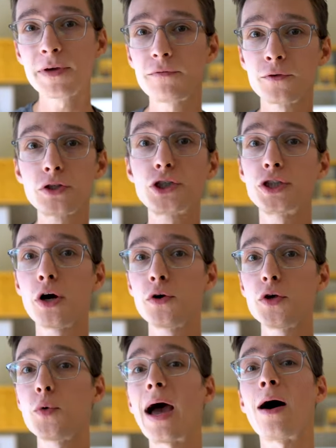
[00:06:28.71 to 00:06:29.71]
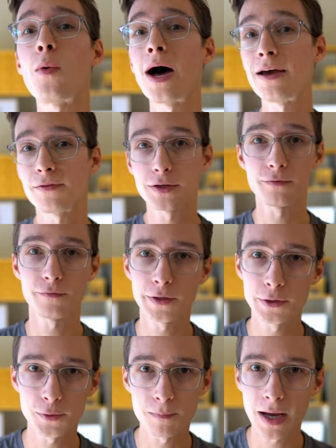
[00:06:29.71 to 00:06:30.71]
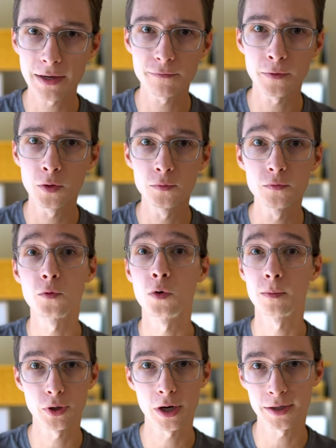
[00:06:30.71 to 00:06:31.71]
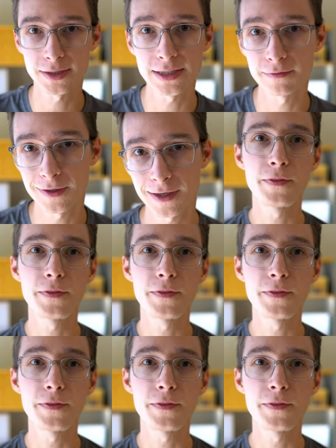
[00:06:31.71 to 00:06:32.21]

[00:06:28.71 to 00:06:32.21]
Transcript: let me first show you how I've configured my phone for productivity.